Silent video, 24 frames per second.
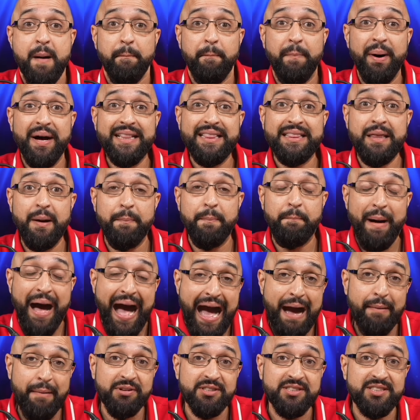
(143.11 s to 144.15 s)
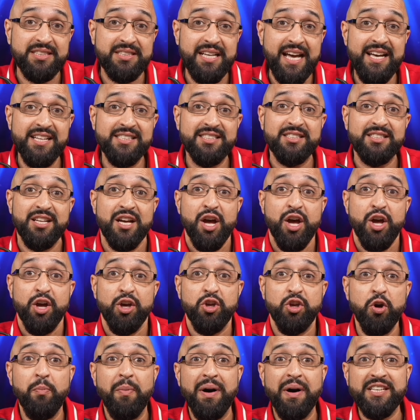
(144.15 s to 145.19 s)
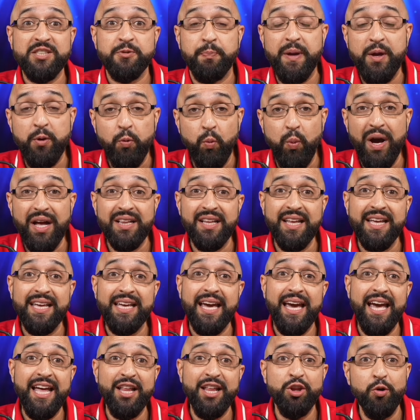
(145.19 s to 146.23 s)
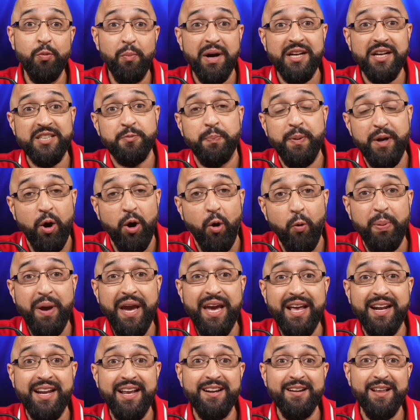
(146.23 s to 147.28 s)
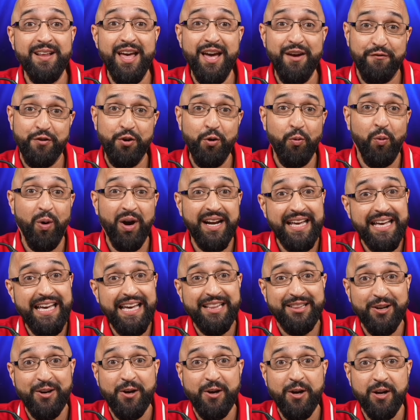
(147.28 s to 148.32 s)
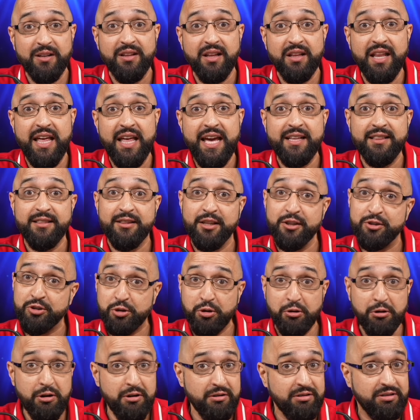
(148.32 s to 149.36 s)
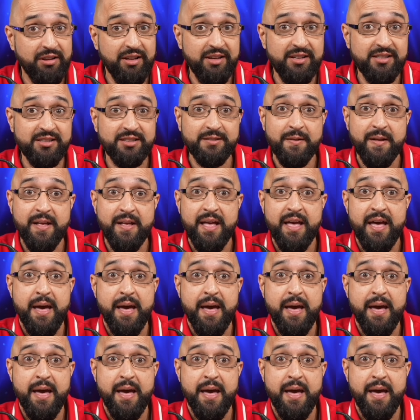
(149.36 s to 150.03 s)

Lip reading: but the Bible says you must be willing and you must be obedient if you want to eat the good of the land. The truth is,